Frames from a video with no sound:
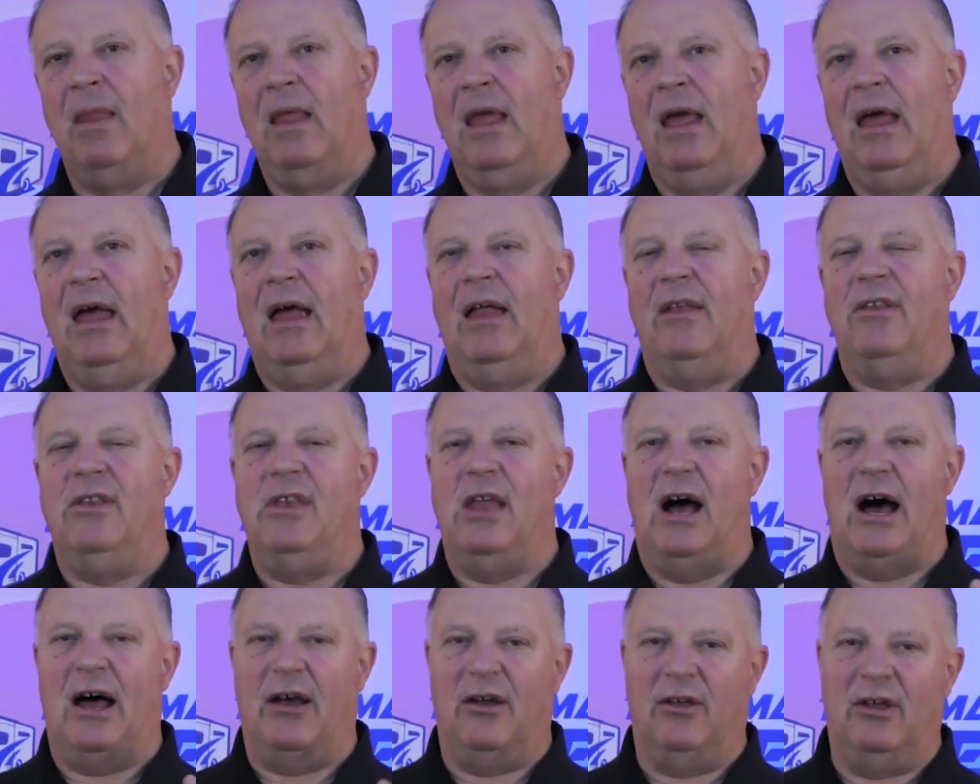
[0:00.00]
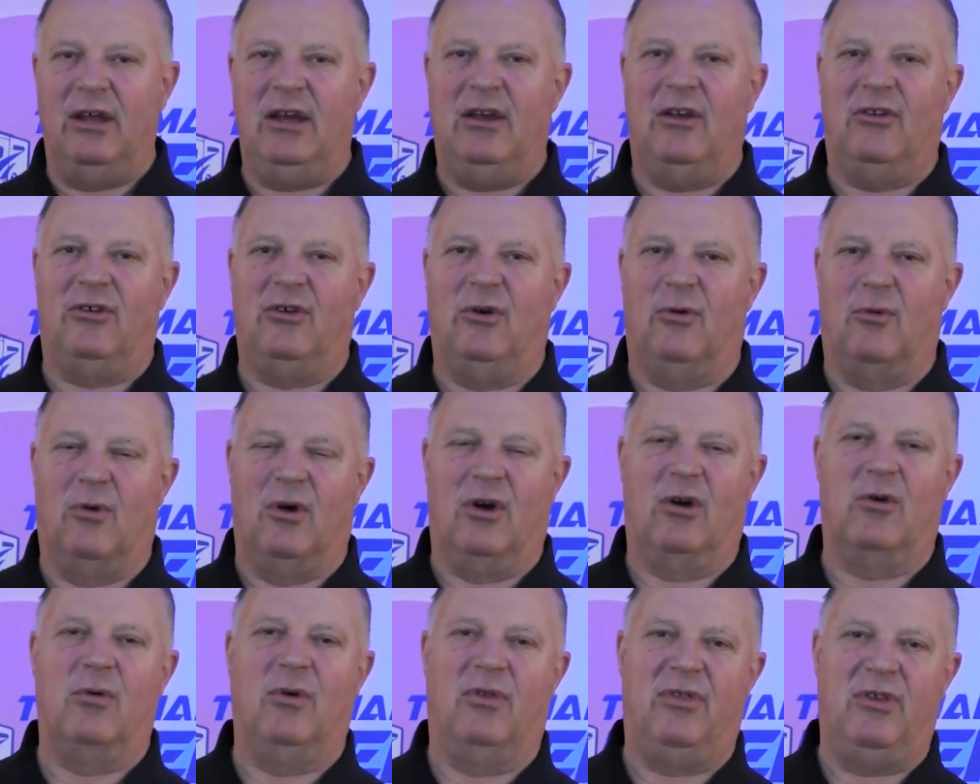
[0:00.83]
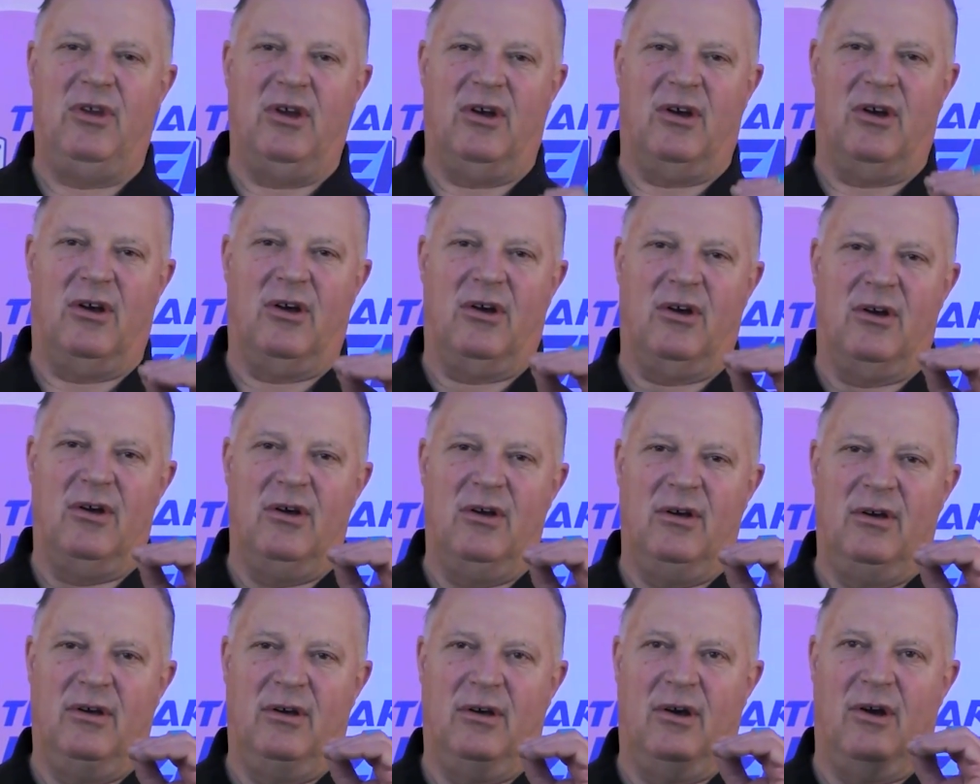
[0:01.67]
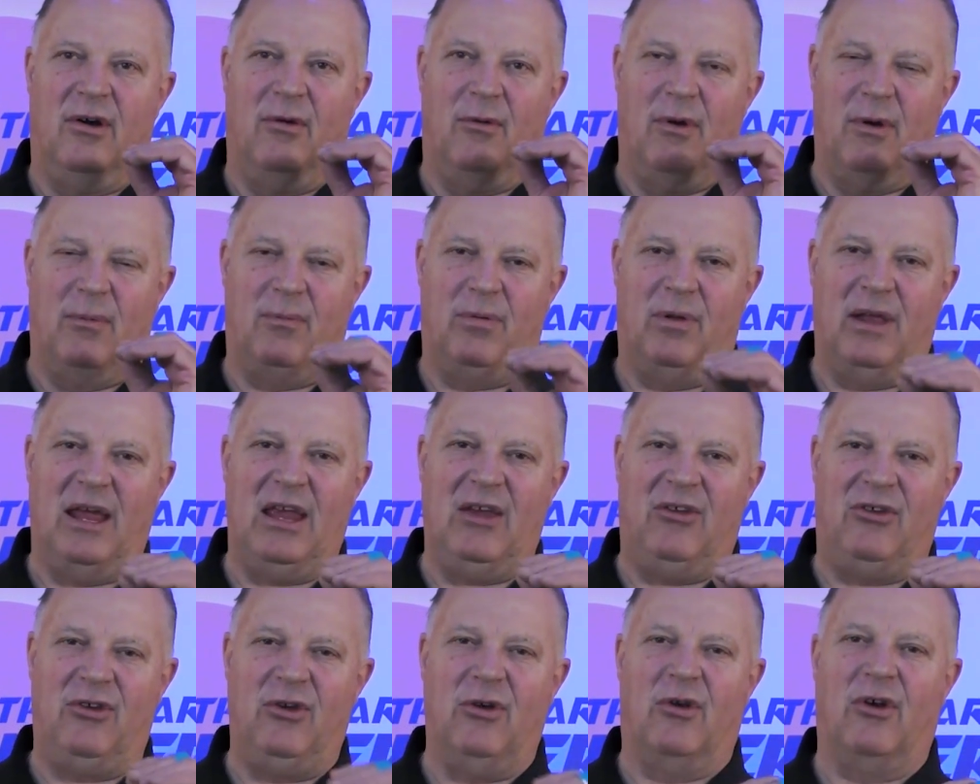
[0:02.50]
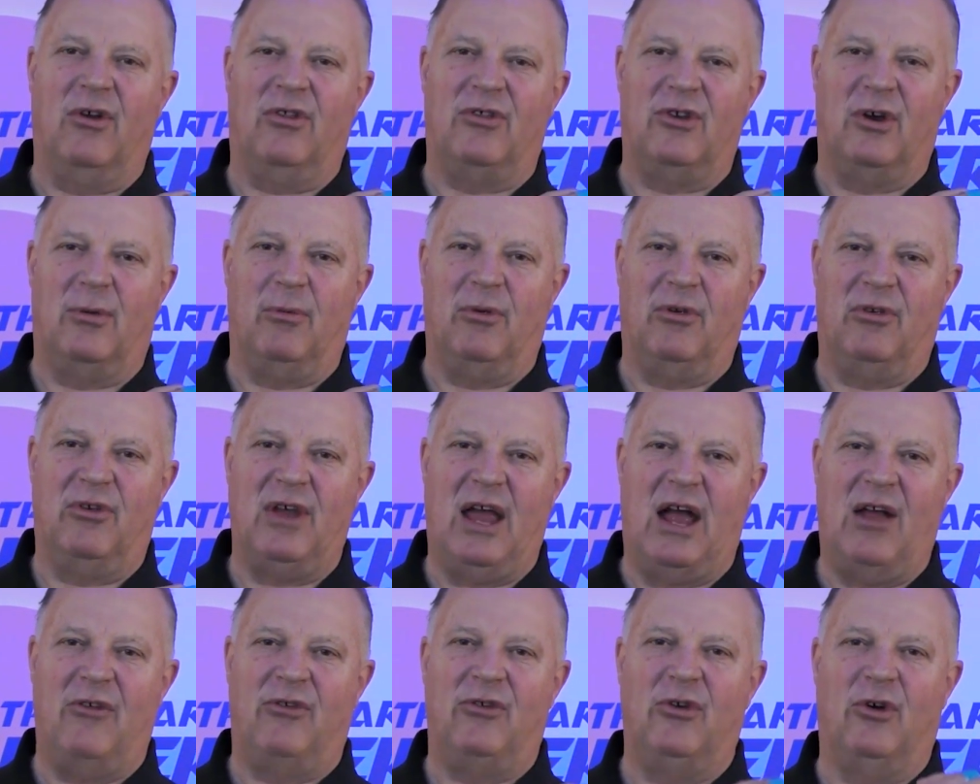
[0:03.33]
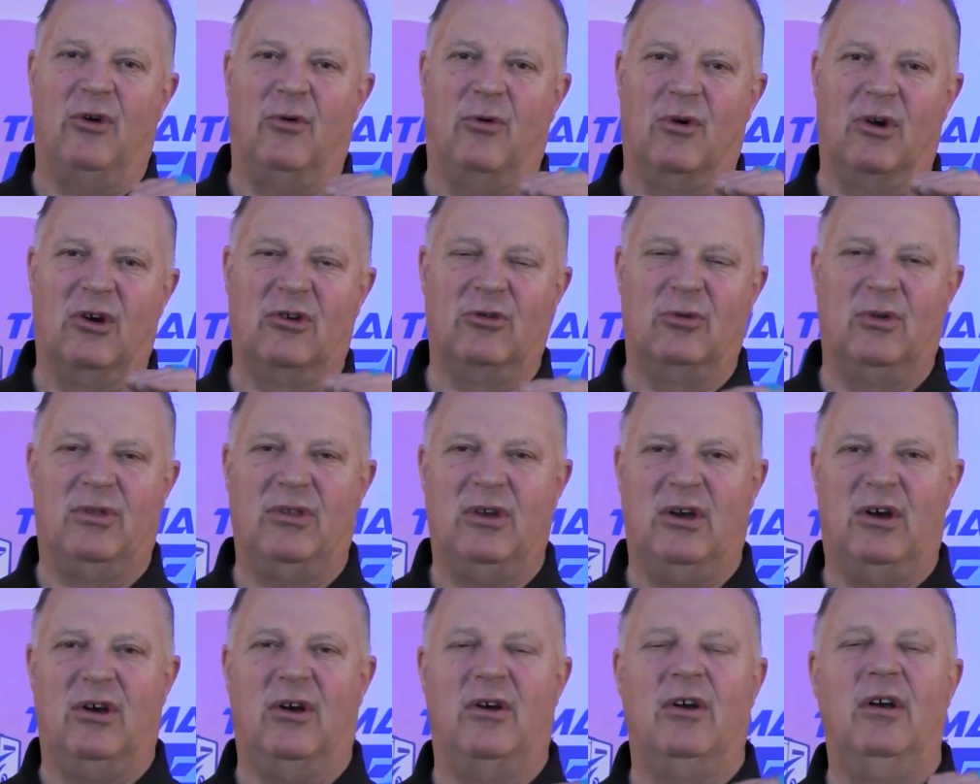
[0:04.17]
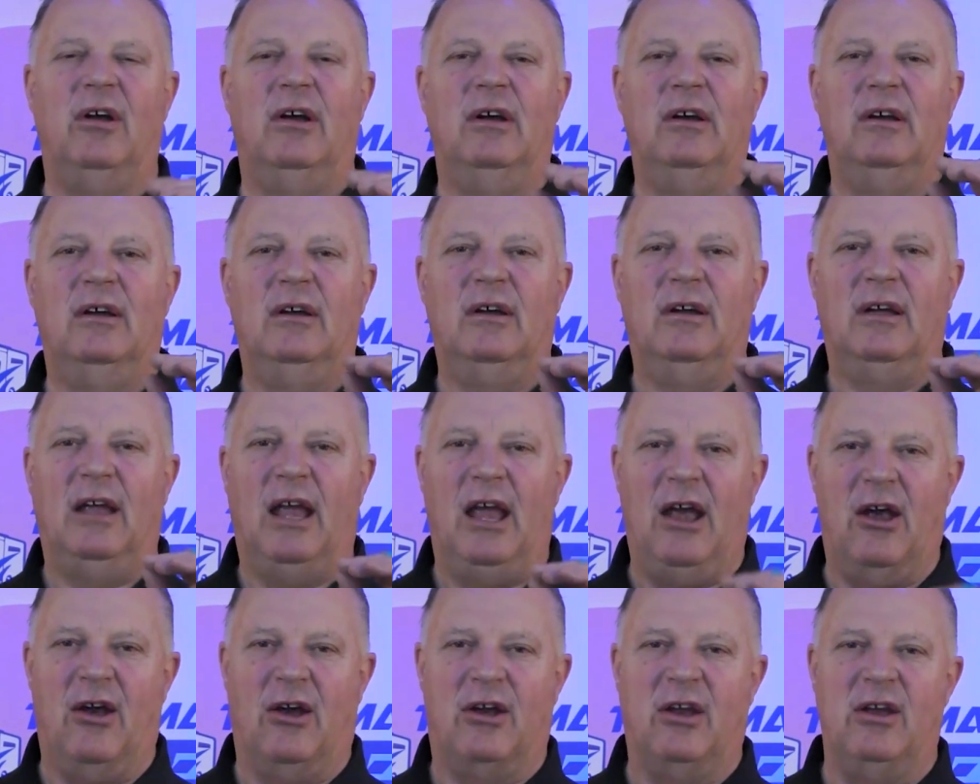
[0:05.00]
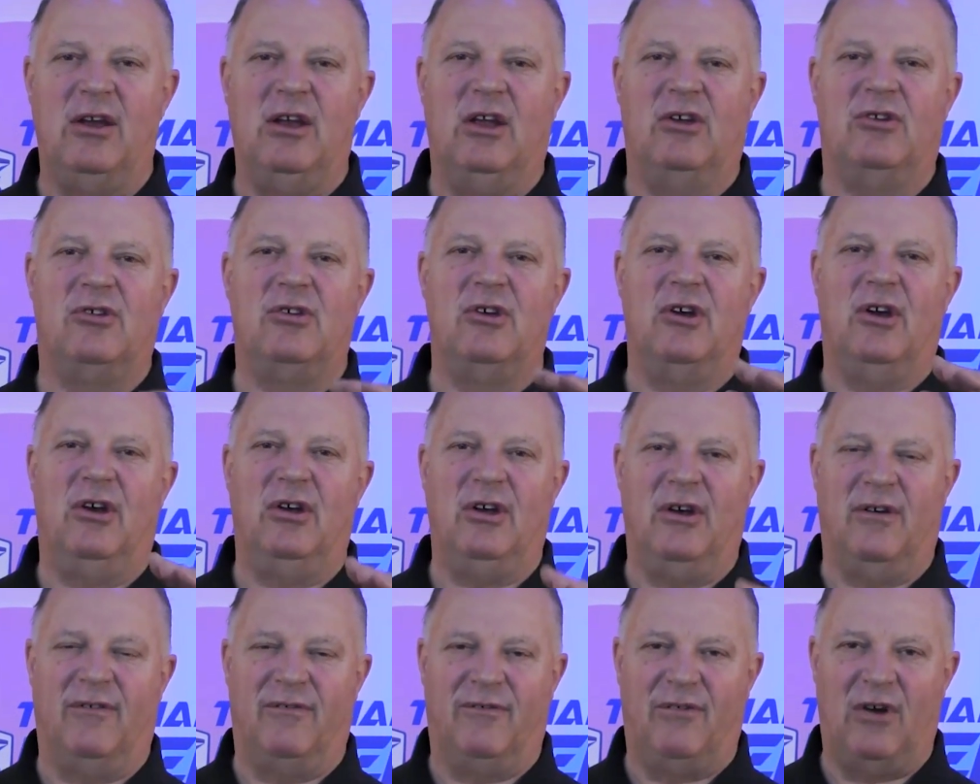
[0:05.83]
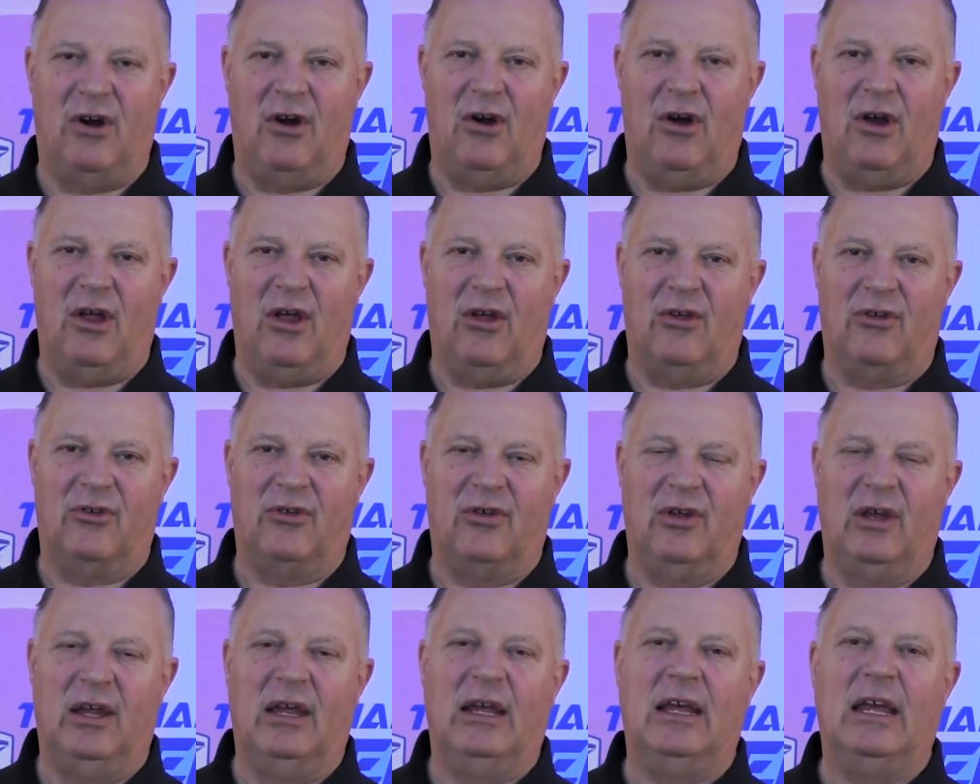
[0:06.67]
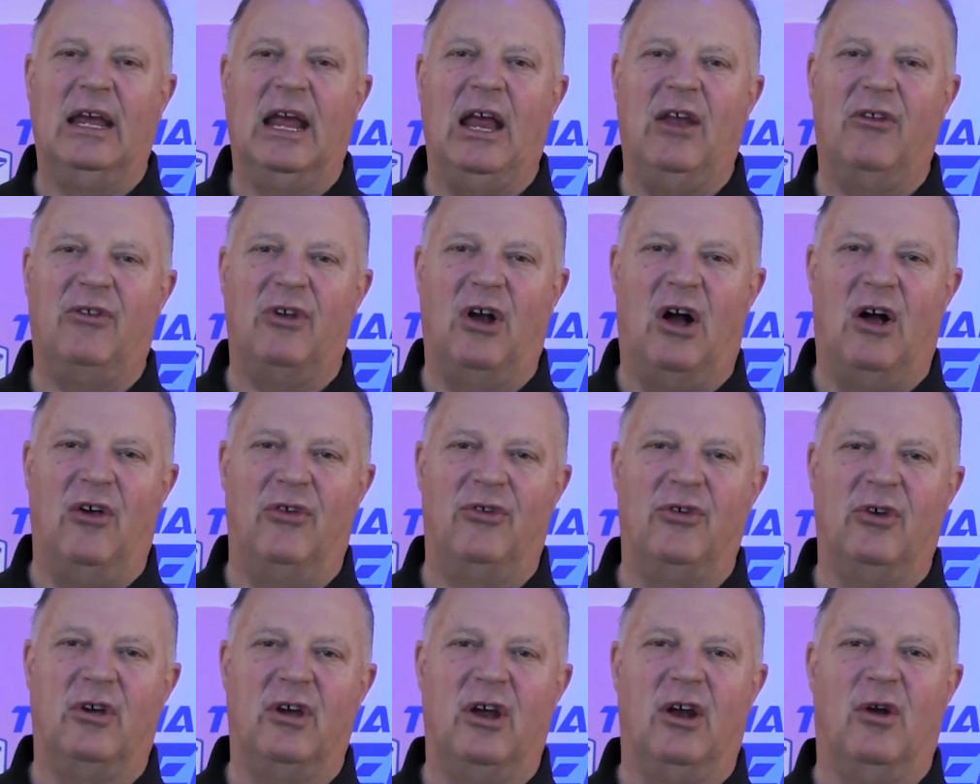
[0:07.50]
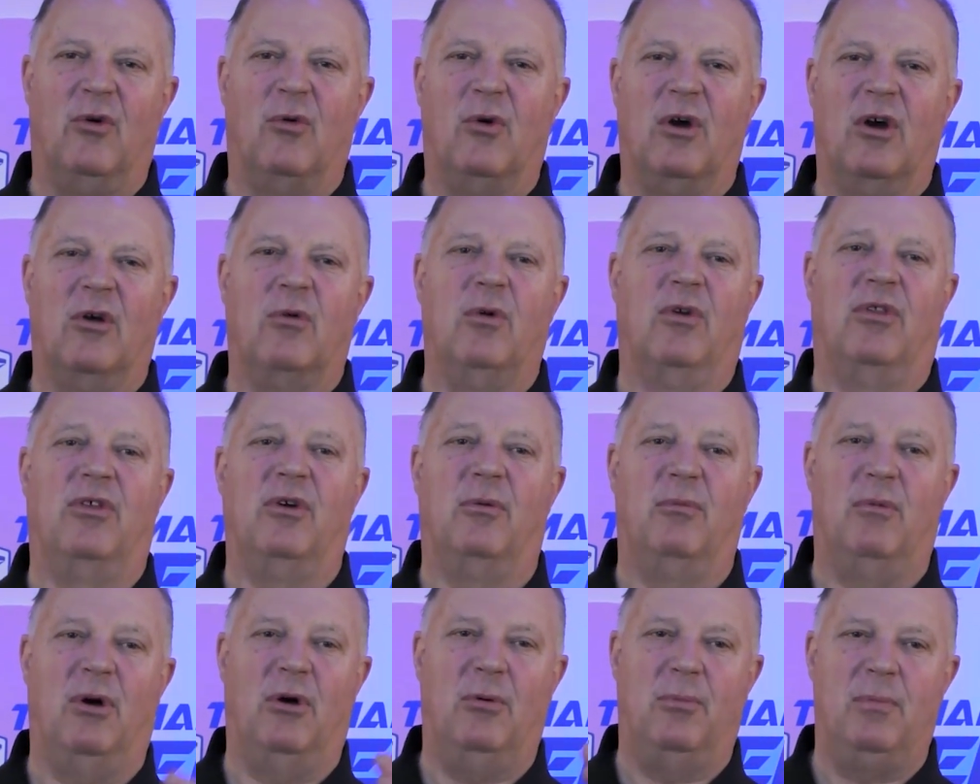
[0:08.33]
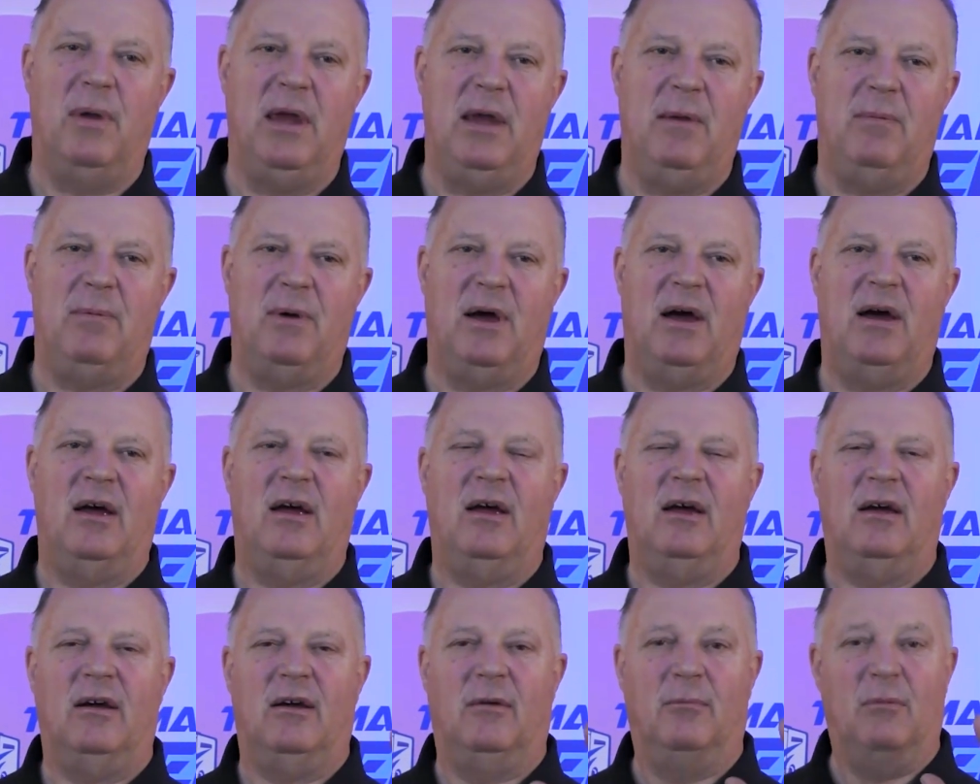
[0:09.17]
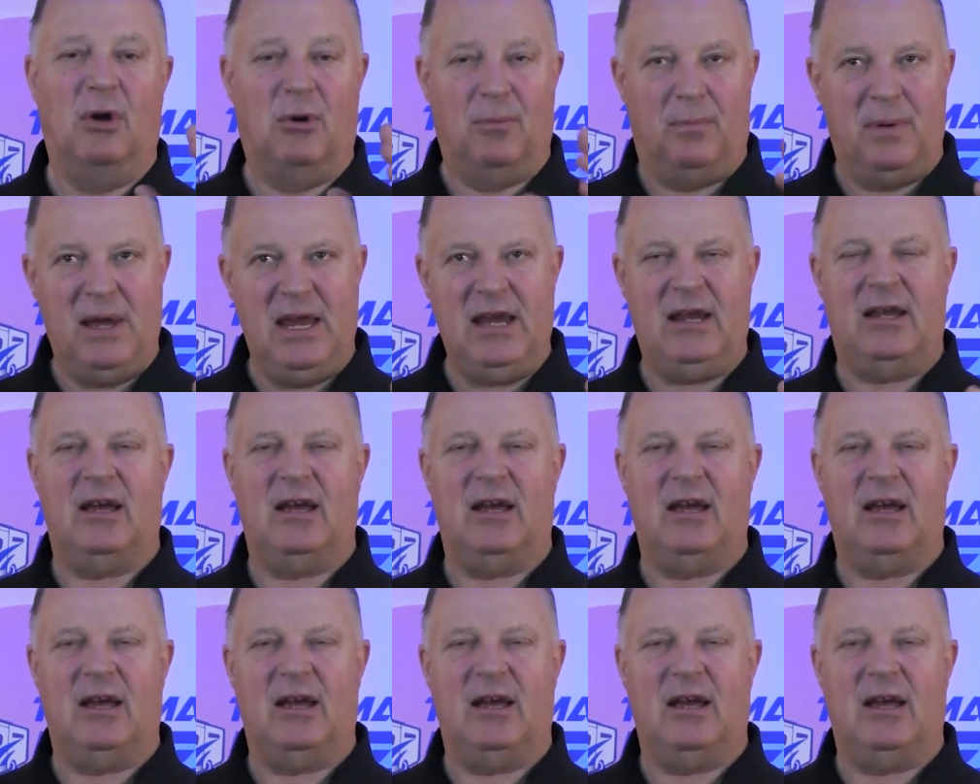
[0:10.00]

not only does it work with replace your thermostat, so it works with your air conditioner and your furnace, it's also going to work with a Mopica